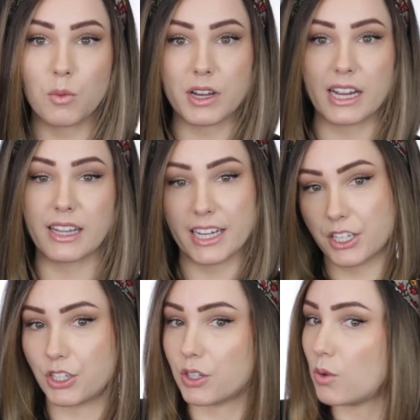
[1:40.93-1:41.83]
what I like
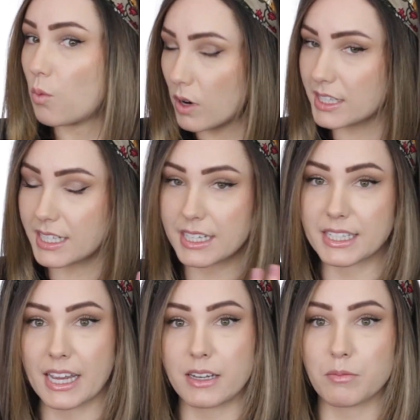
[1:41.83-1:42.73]
to do, once it is
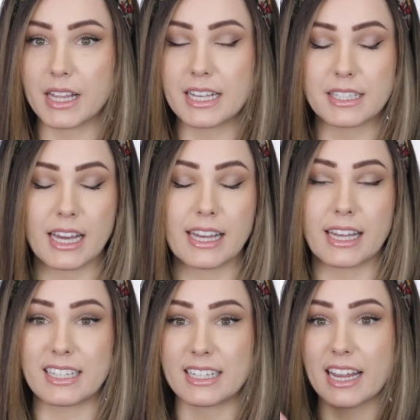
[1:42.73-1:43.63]
set in place, I
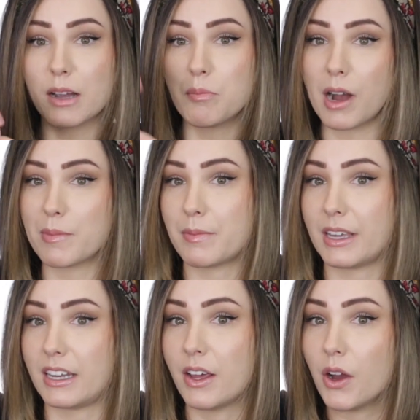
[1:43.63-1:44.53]
like to take a bobby
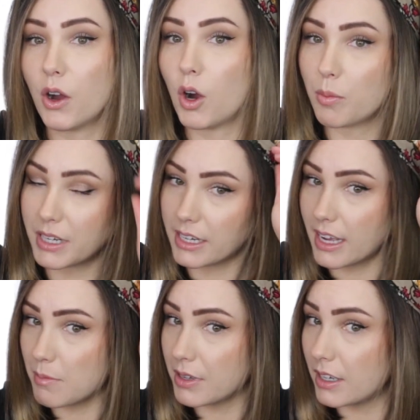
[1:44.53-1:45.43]
pin, open it
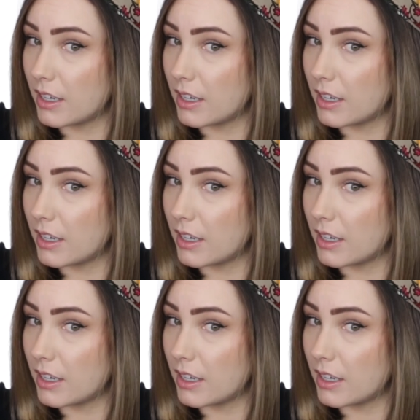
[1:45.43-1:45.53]
up,